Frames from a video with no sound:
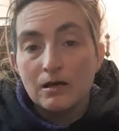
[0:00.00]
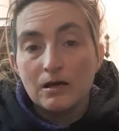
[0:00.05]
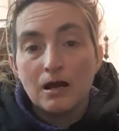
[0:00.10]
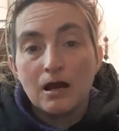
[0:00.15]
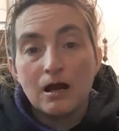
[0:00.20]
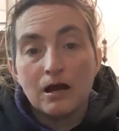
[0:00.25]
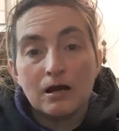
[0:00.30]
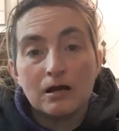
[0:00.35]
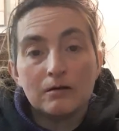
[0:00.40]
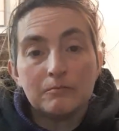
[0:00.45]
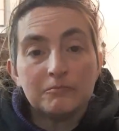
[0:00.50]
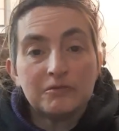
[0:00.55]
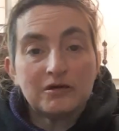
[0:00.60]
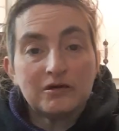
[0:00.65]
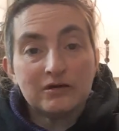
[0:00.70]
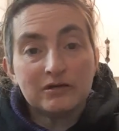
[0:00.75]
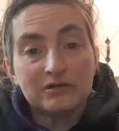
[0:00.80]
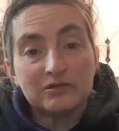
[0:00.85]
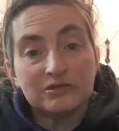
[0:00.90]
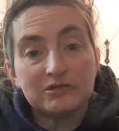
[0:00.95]
Um,
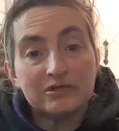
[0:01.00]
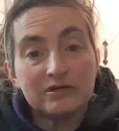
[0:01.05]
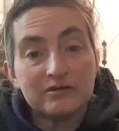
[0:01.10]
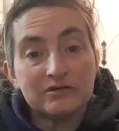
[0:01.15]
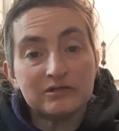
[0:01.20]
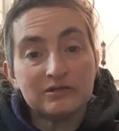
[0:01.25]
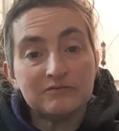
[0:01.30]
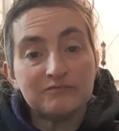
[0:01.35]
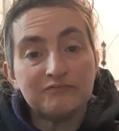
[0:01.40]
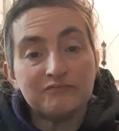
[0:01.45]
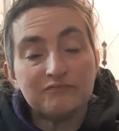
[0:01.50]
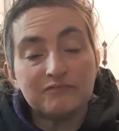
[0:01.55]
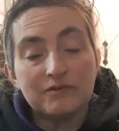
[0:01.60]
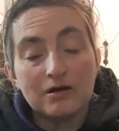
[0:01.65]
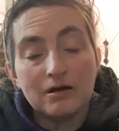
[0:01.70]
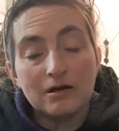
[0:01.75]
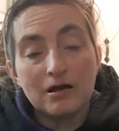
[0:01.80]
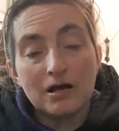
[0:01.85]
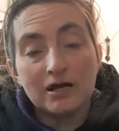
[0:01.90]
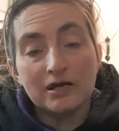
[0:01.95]
because there's a,
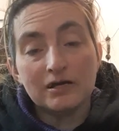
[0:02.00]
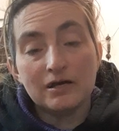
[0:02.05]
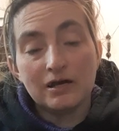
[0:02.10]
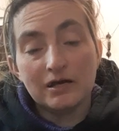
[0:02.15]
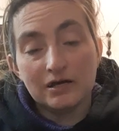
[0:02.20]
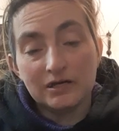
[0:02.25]
a, a,